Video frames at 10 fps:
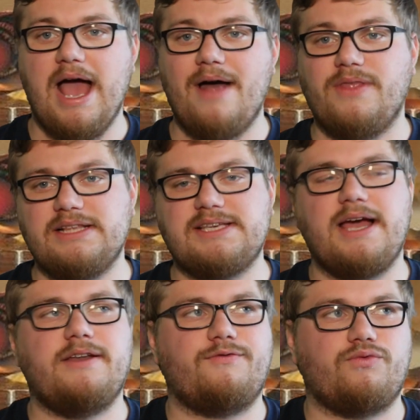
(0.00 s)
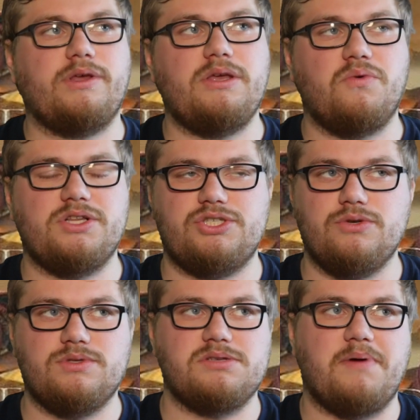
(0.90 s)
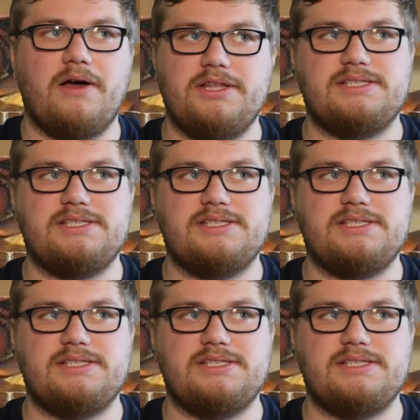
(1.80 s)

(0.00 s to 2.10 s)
And that's kind of really what Dune's about.